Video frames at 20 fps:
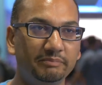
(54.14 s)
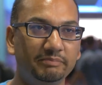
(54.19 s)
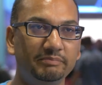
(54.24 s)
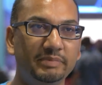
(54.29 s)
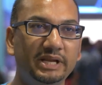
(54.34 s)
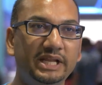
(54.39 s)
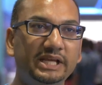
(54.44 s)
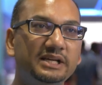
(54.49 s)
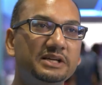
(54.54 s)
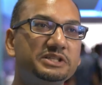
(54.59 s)

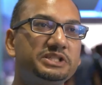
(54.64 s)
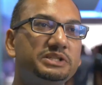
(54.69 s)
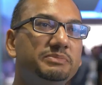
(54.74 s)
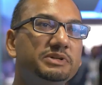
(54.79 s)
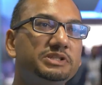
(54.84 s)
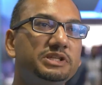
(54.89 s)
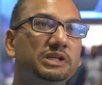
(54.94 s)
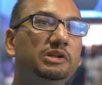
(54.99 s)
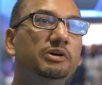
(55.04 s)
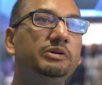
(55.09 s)
Many
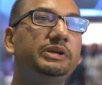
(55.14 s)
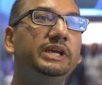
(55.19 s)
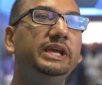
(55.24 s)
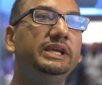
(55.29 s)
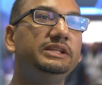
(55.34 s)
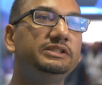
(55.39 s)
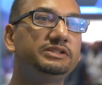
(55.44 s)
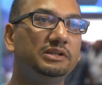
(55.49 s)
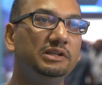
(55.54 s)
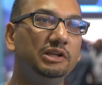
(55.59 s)
customers are
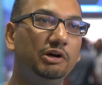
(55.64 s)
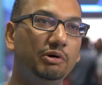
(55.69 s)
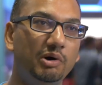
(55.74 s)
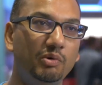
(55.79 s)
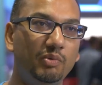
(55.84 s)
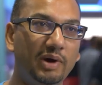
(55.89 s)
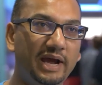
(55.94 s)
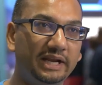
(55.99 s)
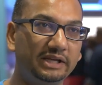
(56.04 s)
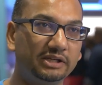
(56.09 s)
looking to
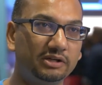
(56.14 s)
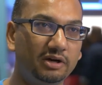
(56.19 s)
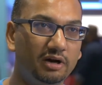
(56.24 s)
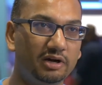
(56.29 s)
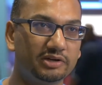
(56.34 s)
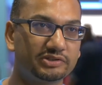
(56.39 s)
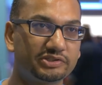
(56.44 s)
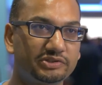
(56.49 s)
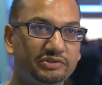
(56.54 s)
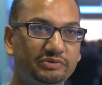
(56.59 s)
lower WAN
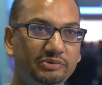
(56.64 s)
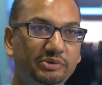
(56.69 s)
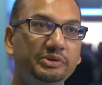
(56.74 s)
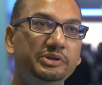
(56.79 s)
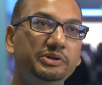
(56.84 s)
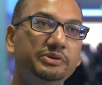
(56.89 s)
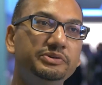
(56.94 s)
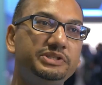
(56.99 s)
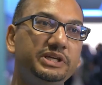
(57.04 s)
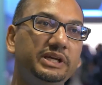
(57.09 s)
costs through
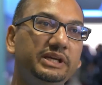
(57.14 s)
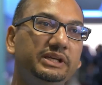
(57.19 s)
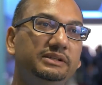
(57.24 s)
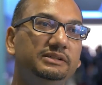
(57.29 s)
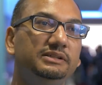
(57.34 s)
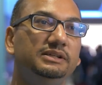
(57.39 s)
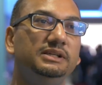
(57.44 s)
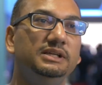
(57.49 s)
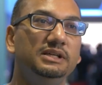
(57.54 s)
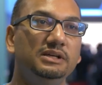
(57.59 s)

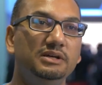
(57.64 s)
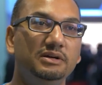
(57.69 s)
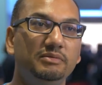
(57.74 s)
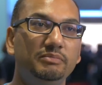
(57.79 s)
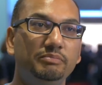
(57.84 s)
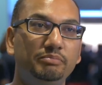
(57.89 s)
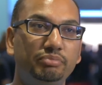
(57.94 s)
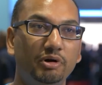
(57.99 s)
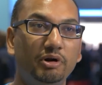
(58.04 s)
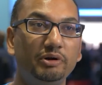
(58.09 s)
using
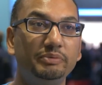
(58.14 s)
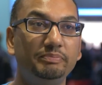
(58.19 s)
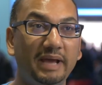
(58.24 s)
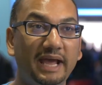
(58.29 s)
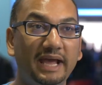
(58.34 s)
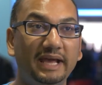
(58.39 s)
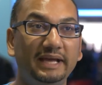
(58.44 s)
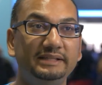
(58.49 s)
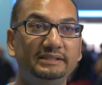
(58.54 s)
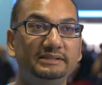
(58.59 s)

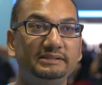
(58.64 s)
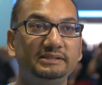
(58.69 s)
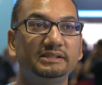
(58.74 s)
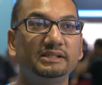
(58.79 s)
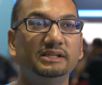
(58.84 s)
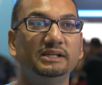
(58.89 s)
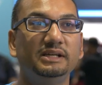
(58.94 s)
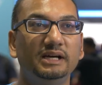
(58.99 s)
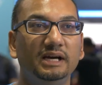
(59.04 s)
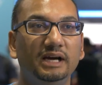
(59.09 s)
broadband
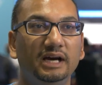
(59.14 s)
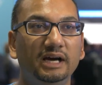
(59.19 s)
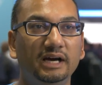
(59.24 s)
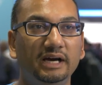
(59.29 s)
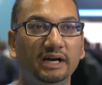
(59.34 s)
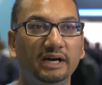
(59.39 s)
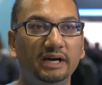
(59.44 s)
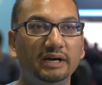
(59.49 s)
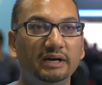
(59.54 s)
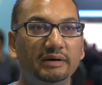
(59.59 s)

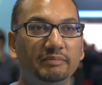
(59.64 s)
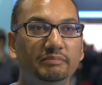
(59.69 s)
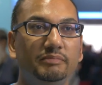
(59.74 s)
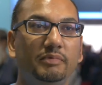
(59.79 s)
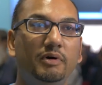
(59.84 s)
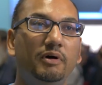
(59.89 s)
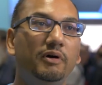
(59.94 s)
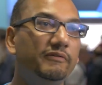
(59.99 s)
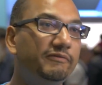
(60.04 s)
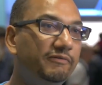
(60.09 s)

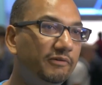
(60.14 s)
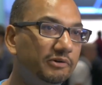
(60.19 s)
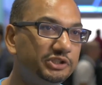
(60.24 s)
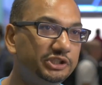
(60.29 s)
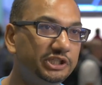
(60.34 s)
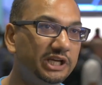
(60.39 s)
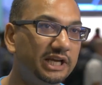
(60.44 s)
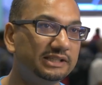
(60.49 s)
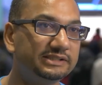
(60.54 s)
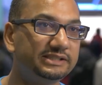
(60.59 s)
or
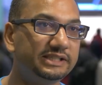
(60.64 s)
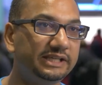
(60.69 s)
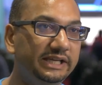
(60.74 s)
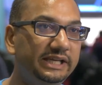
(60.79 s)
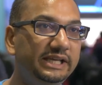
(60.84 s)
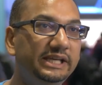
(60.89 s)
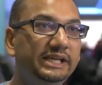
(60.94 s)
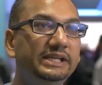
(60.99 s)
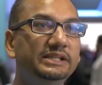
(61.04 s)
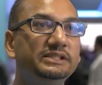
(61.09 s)
4G
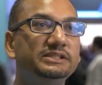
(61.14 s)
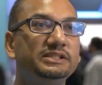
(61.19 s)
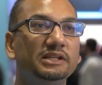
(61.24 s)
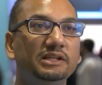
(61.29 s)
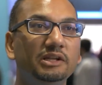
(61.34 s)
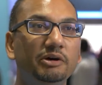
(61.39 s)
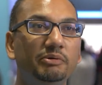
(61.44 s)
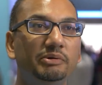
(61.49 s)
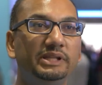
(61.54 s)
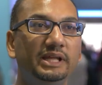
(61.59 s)
LTE to
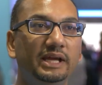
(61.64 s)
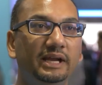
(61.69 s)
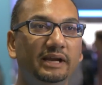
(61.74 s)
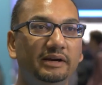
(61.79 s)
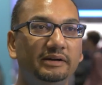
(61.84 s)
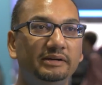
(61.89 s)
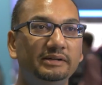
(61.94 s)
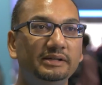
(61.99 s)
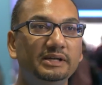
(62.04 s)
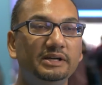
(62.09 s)
lower
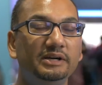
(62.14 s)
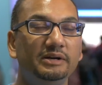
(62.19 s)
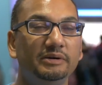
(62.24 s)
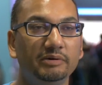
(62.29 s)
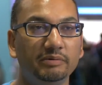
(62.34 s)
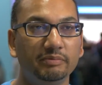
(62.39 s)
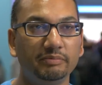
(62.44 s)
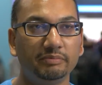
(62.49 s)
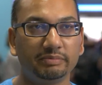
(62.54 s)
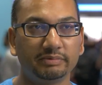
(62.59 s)
their
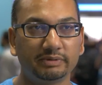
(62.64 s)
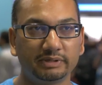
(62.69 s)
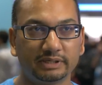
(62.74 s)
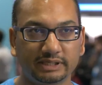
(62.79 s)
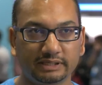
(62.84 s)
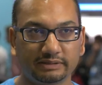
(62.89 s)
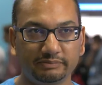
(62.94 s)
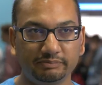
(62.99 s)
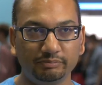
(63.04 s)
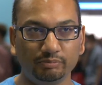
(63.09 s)

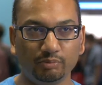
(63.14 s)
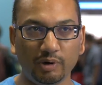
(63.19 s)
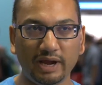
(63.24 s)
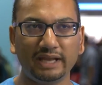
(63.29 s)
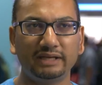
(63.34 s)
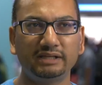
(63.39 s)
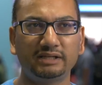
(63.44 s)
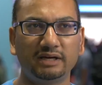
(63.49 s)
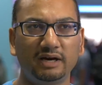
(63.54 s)
WAN